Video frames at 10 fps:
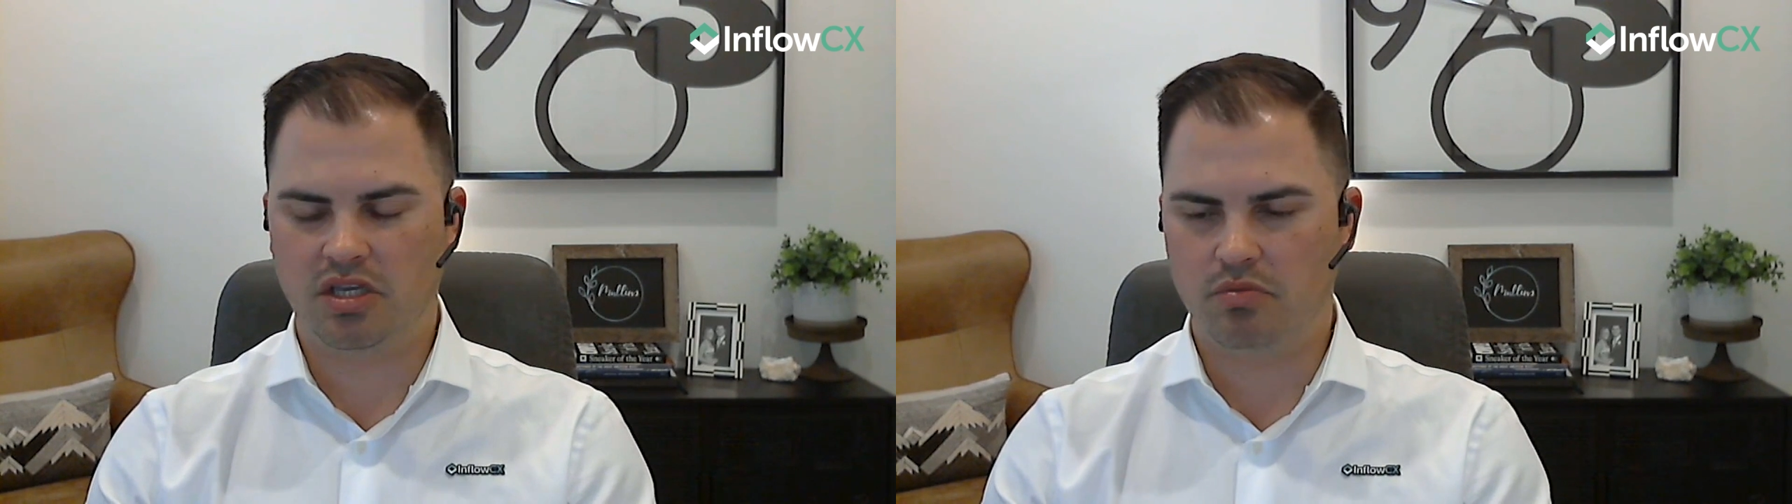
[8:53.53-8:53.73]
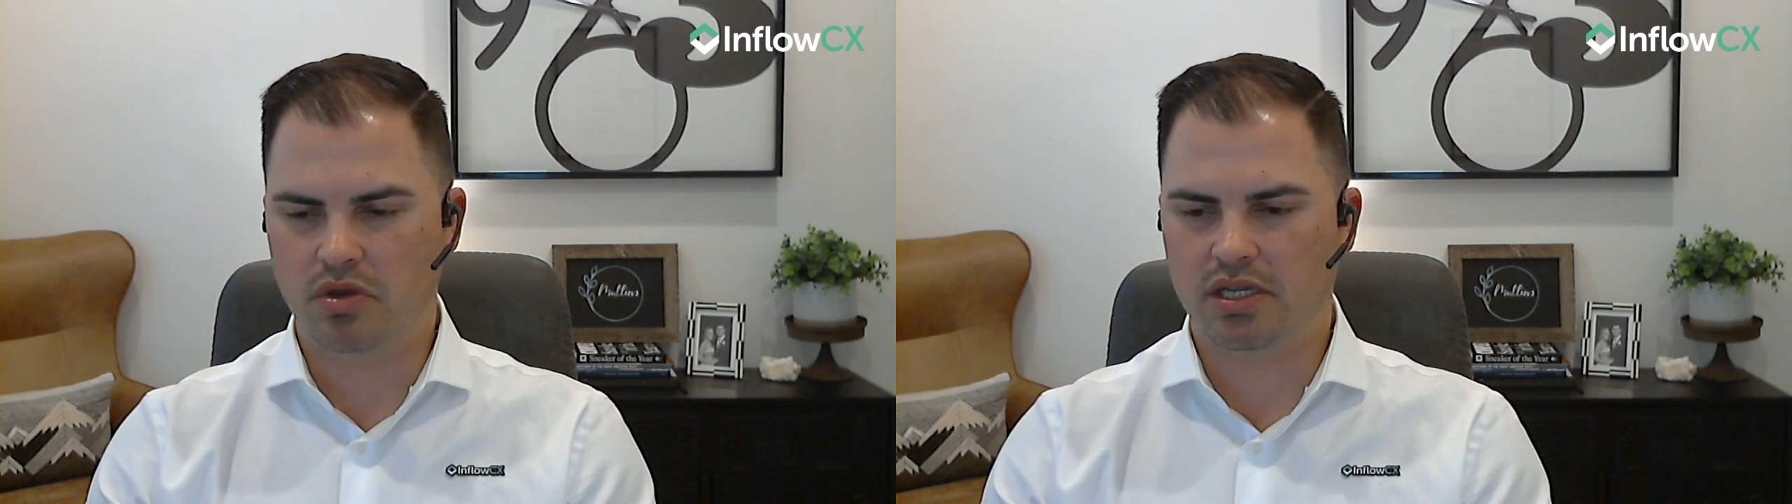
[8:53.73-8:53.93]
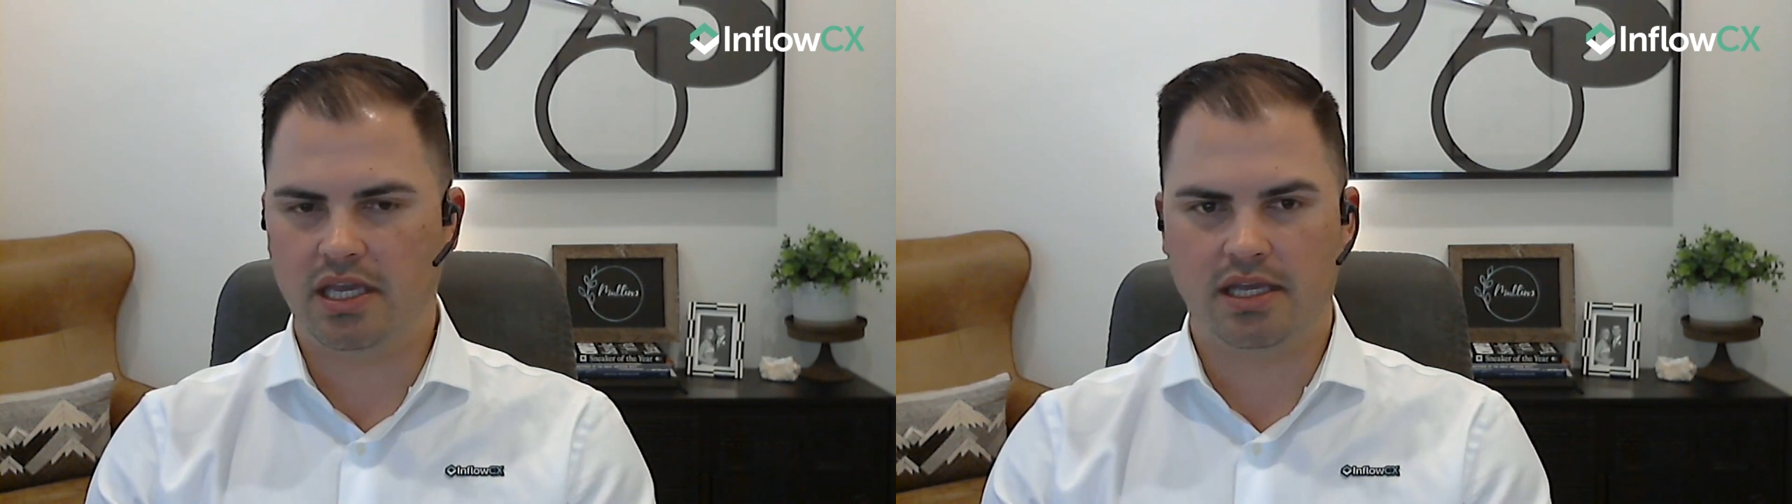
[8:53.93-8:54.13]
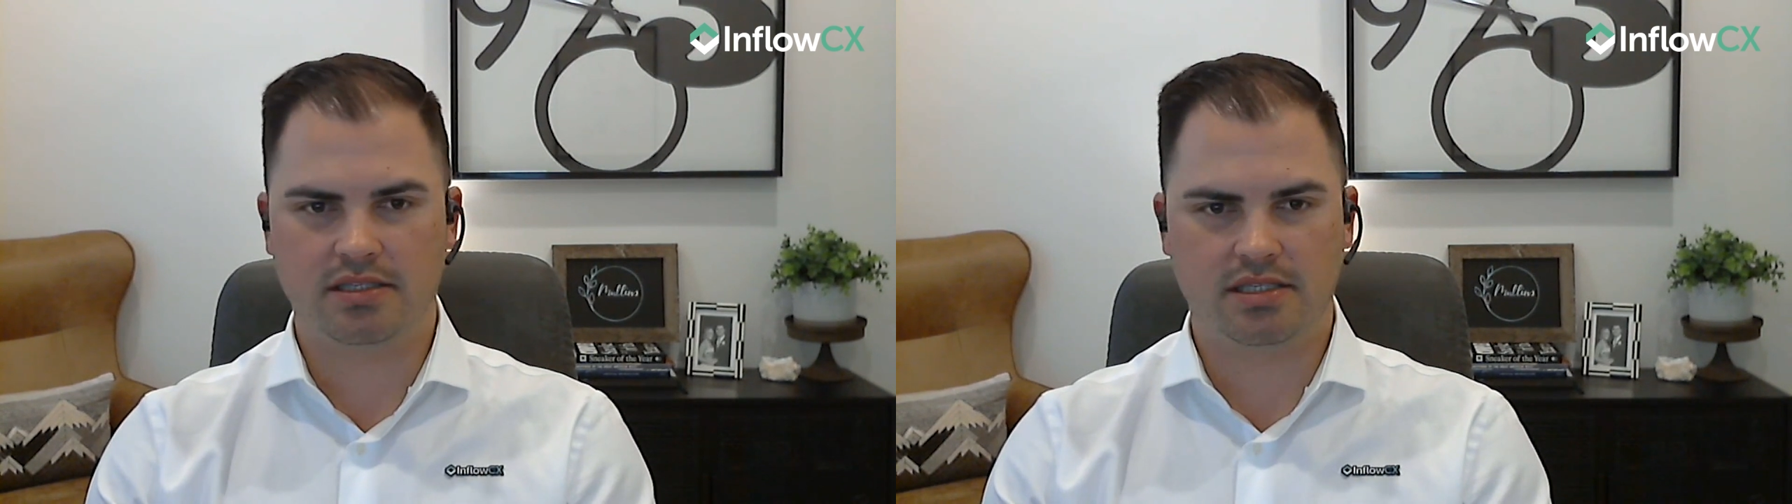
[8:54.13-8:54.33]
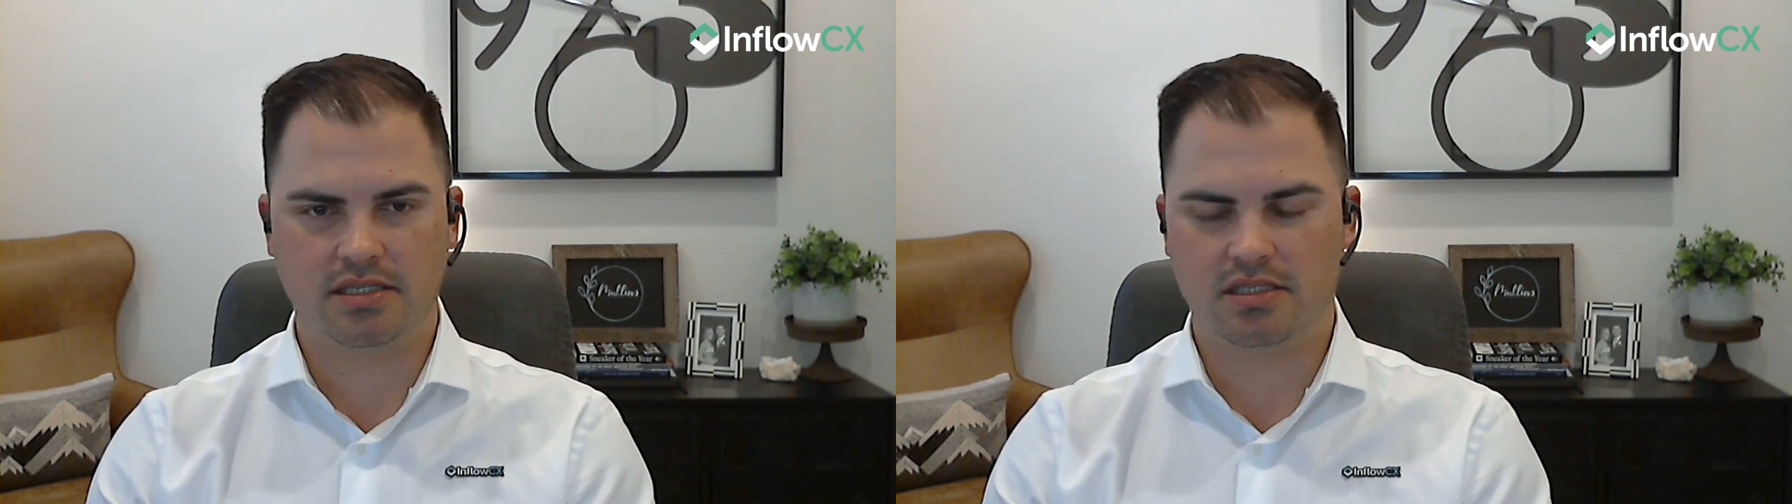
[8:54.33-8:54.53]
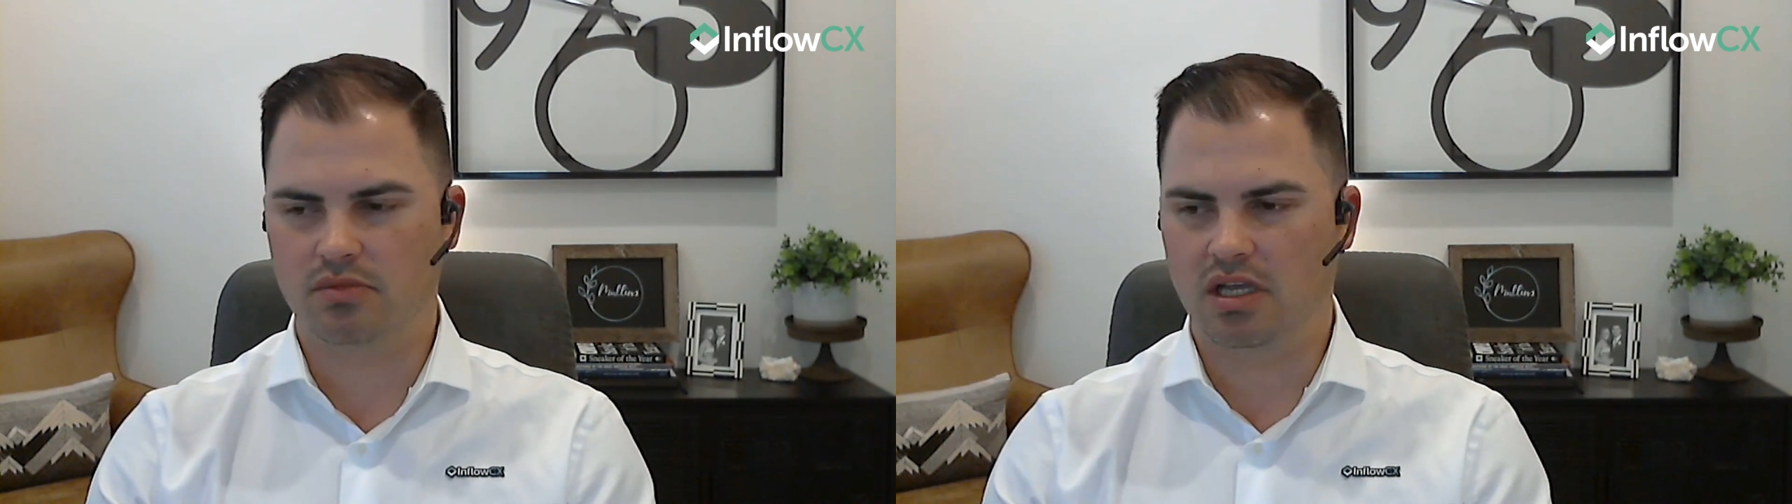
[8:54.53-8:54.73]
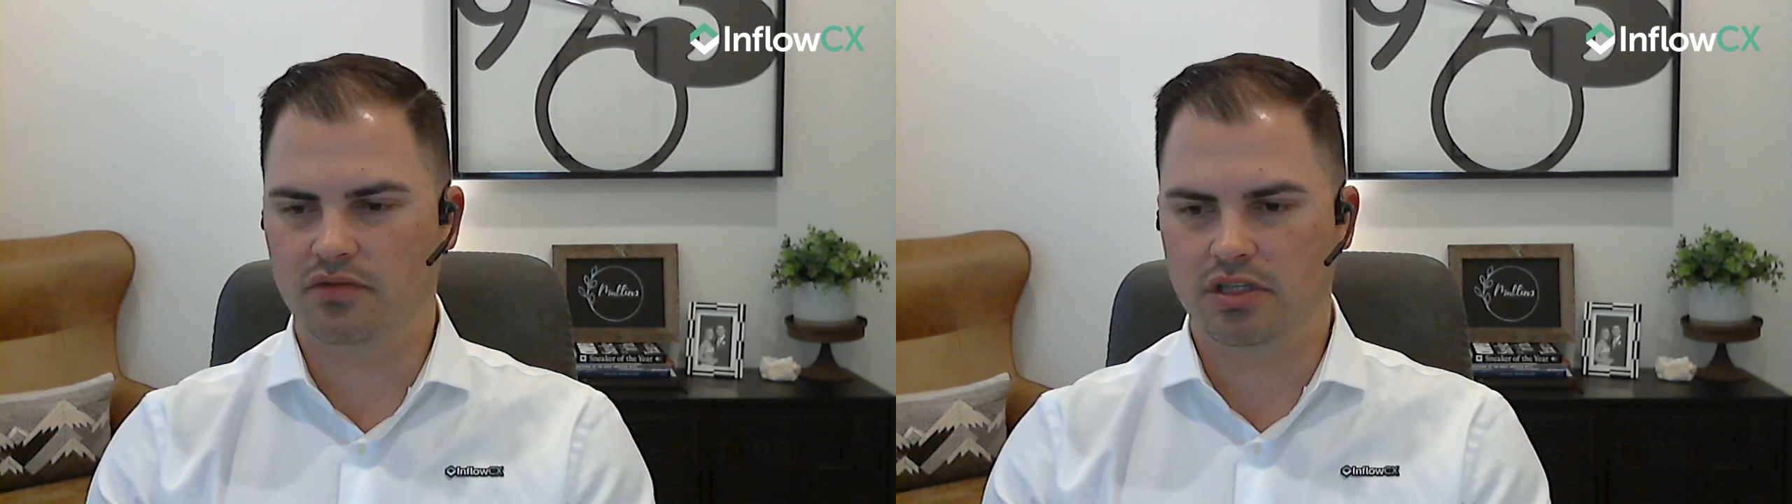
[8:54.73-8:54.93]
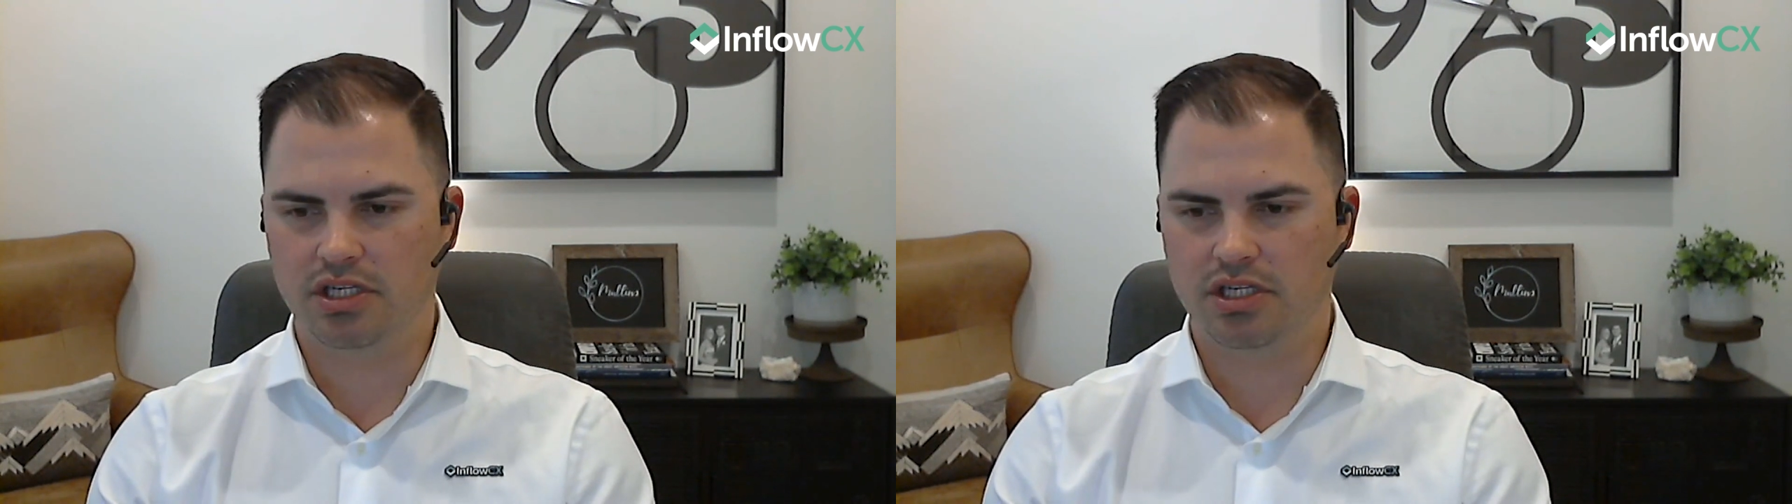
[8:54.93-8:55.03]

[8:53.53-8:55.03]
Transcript: communicate system level